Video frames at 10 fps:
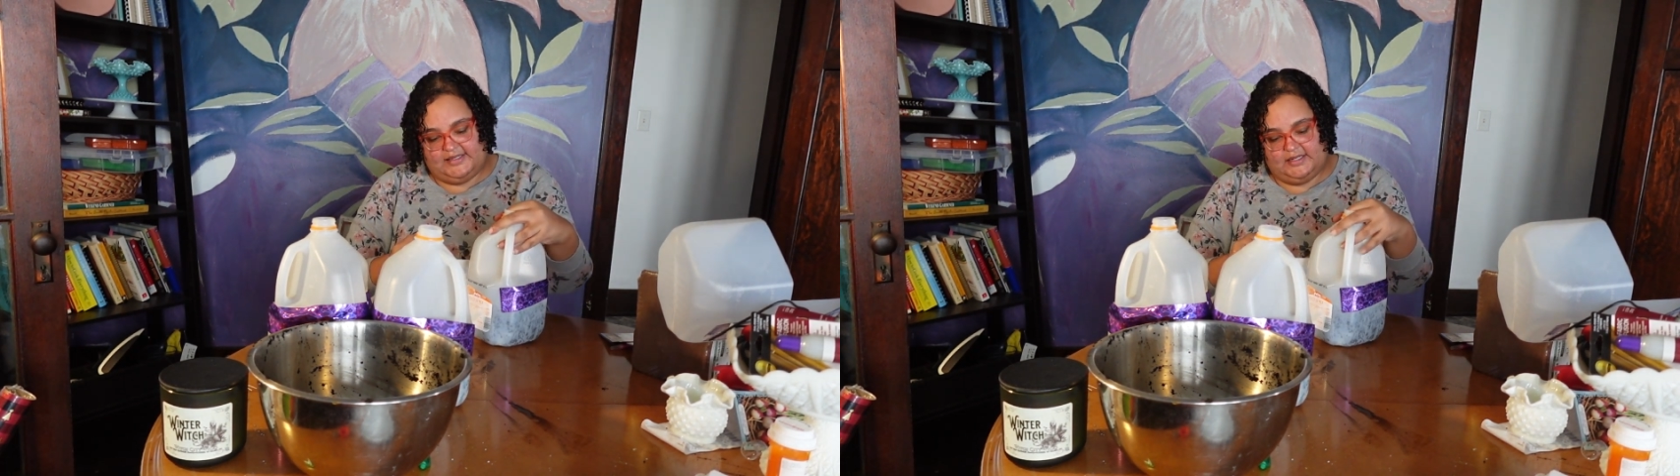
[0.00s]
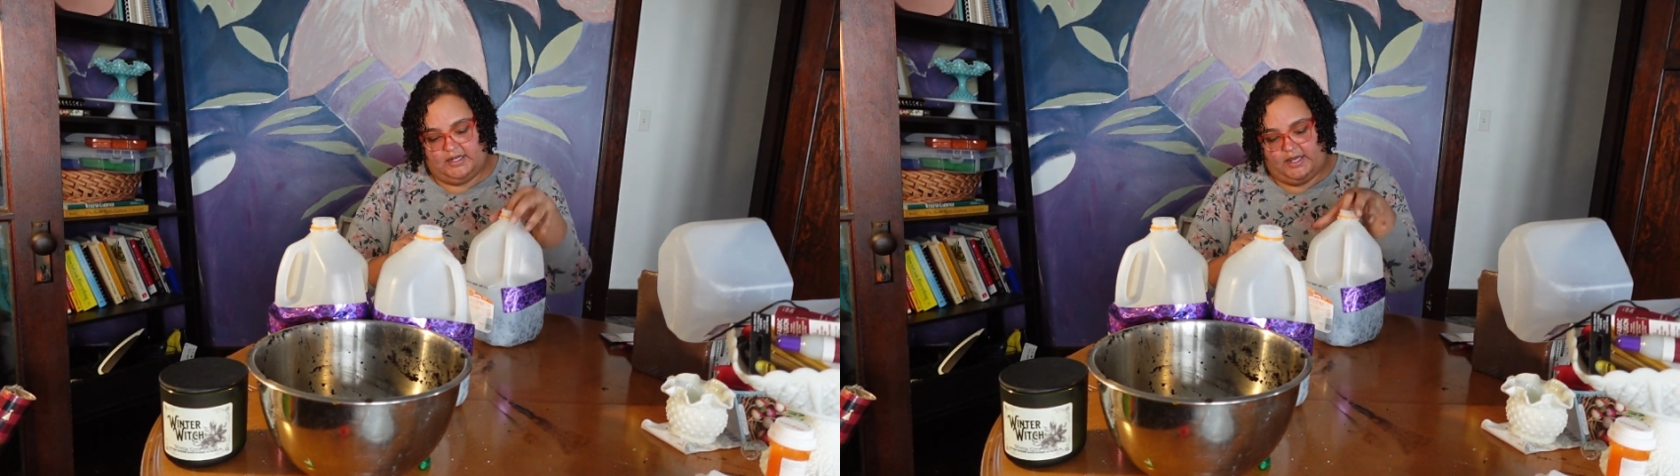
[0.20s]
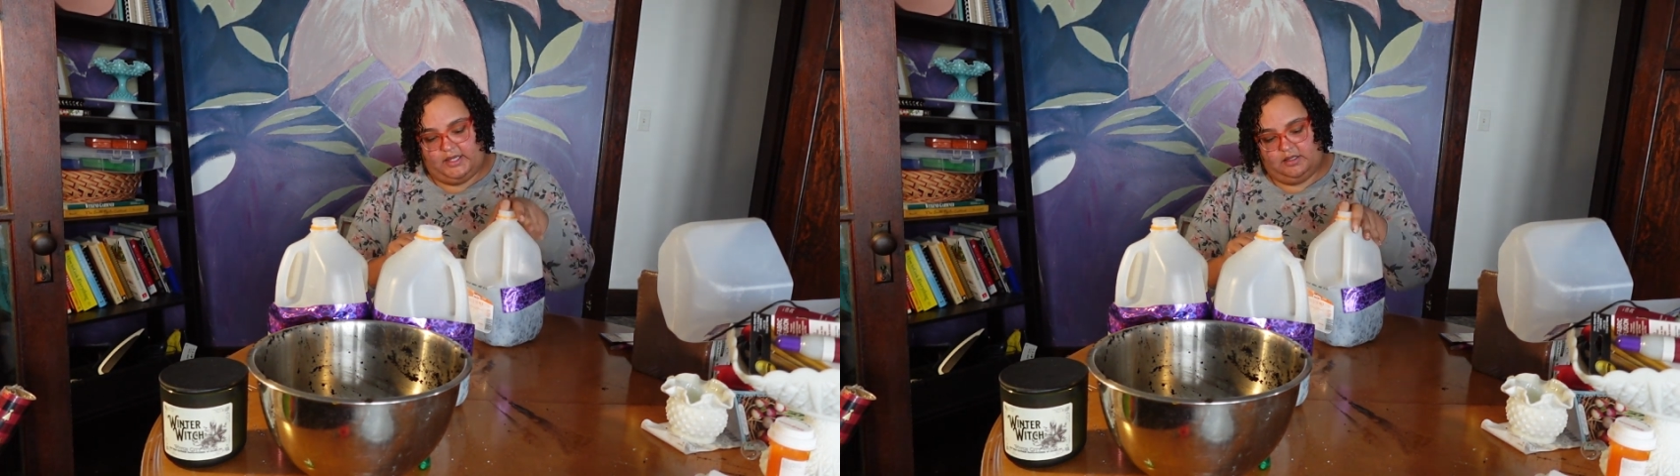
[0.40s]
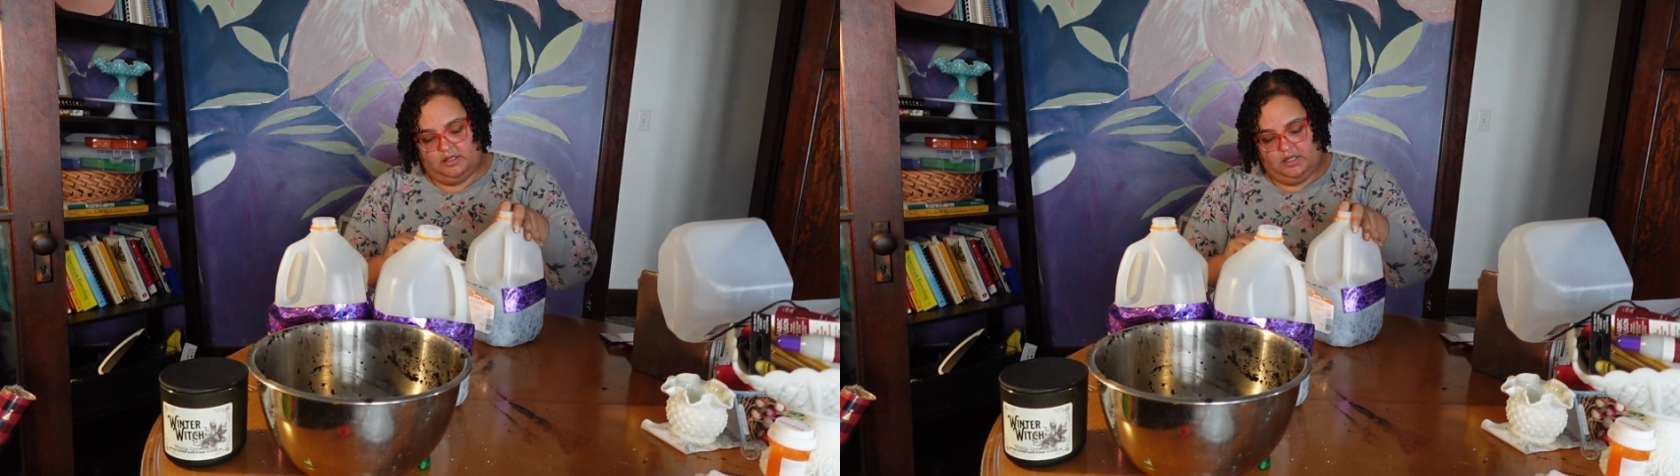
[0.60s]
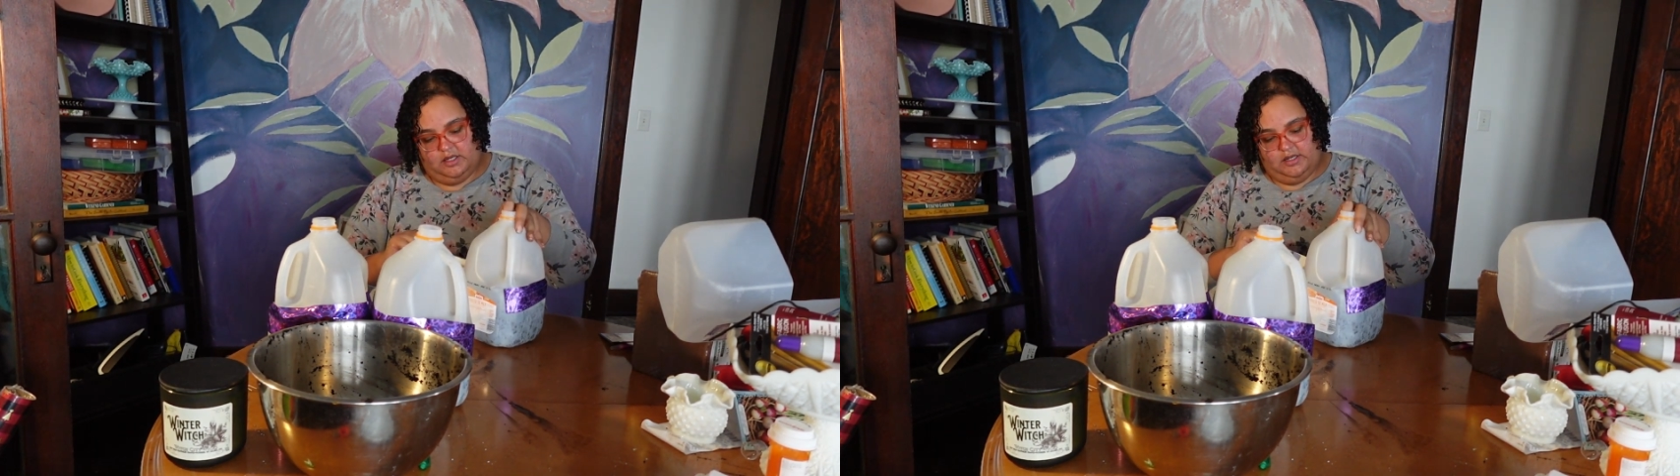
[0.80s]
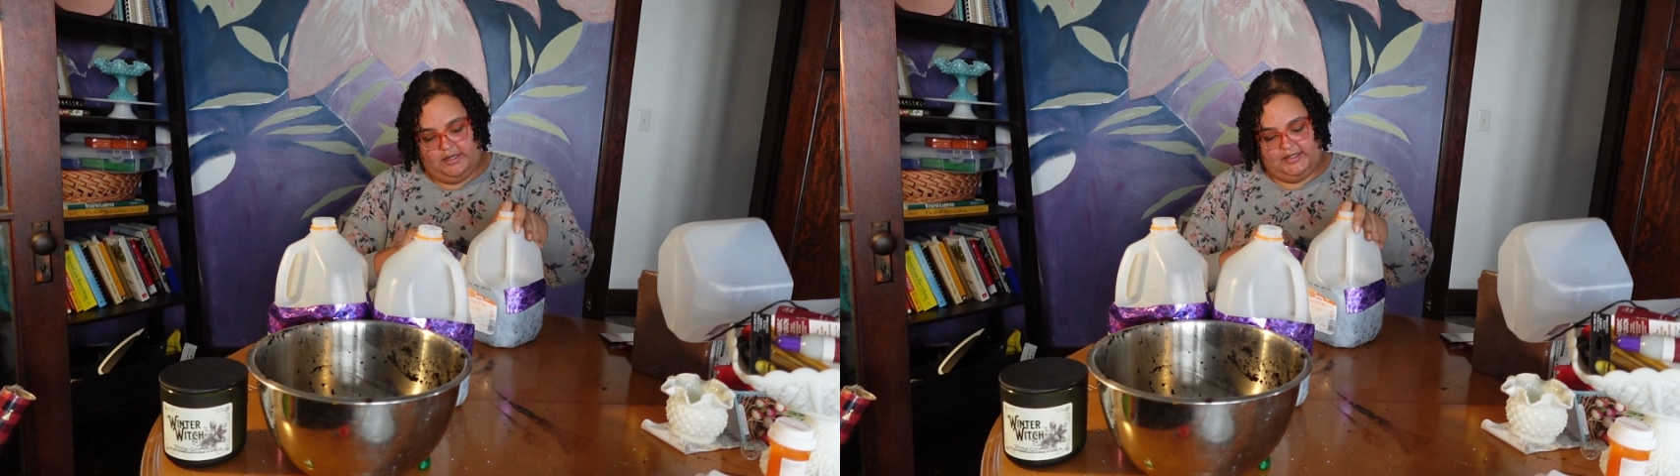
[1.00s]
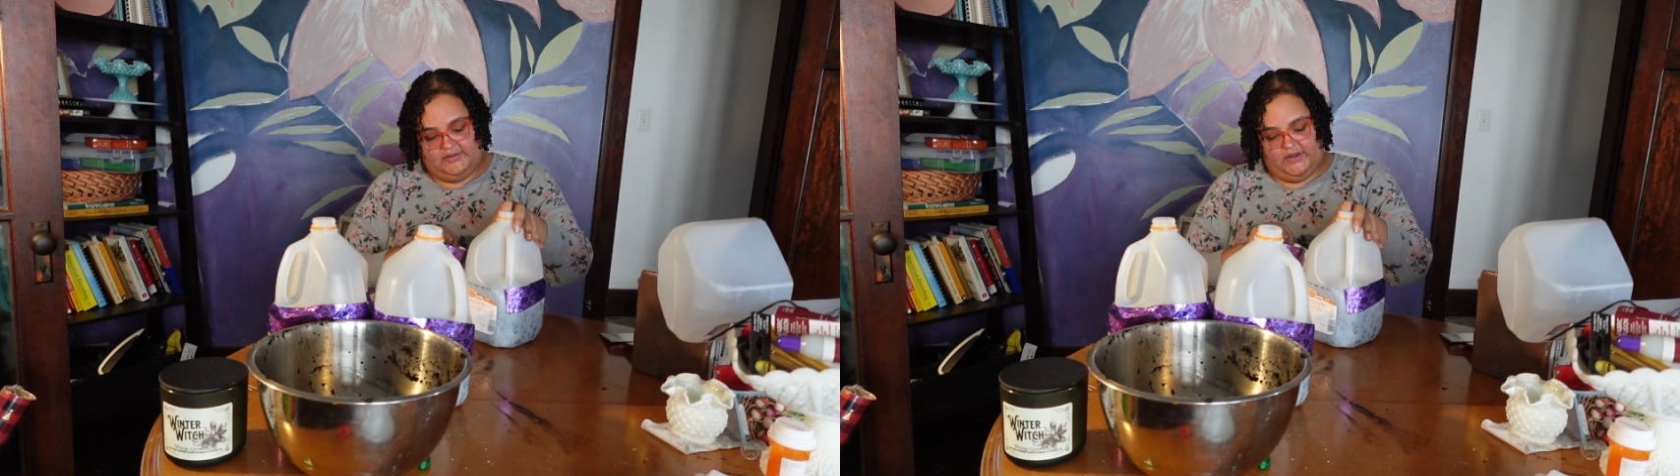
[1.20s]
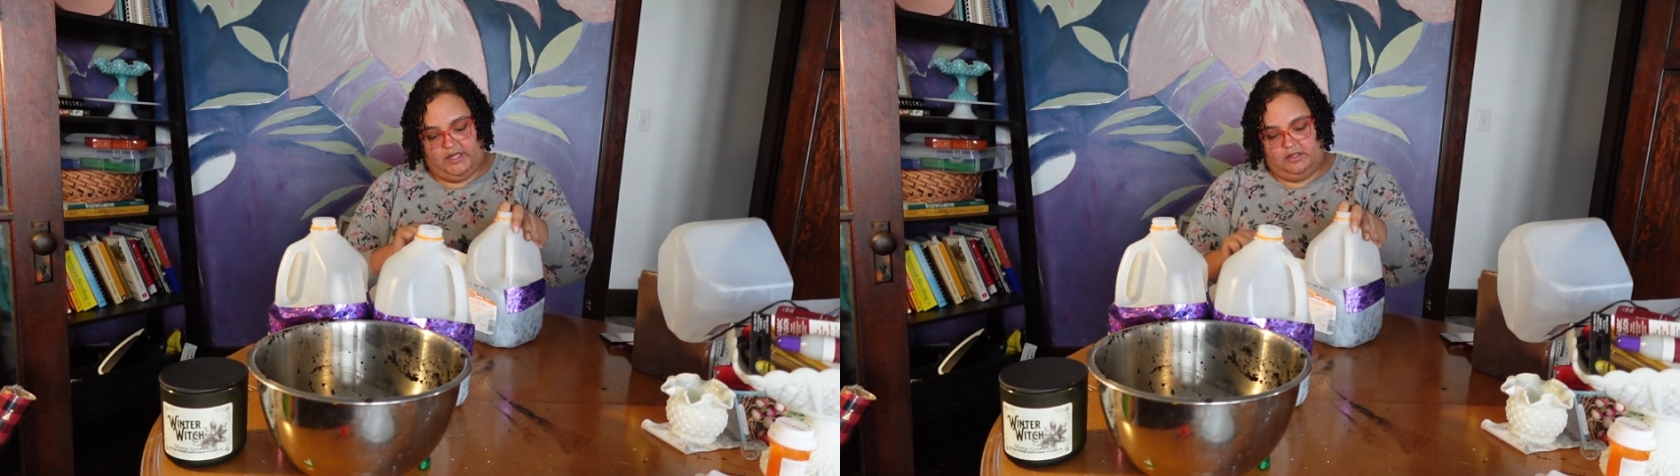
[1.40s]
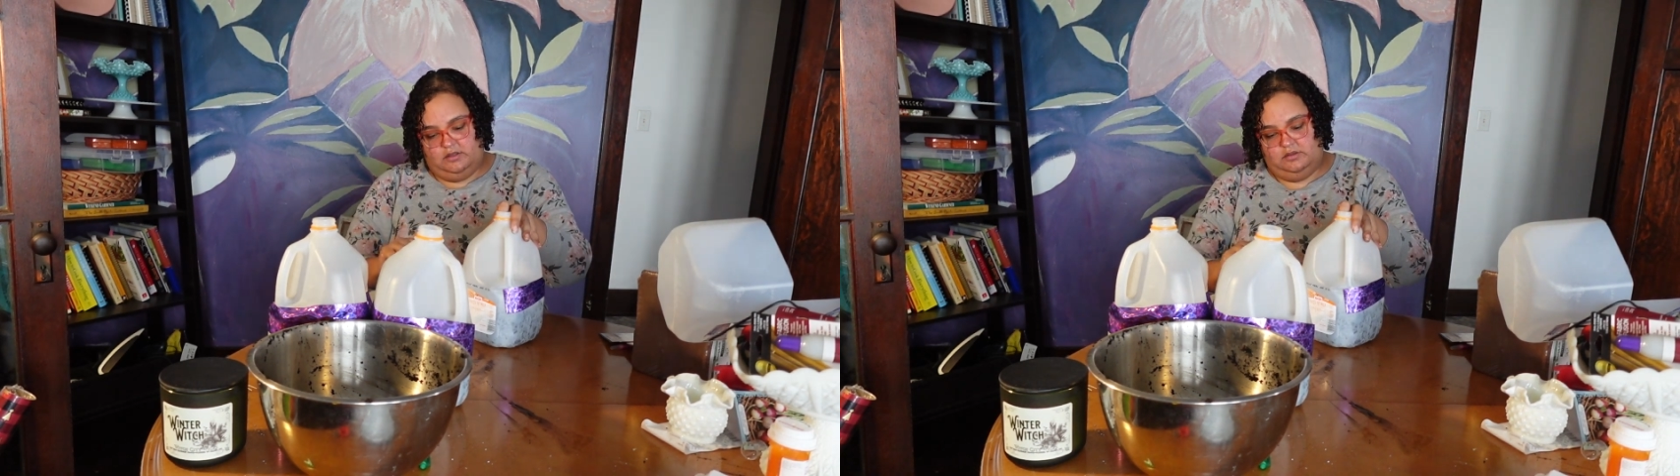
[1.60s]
didn't I? That's fine.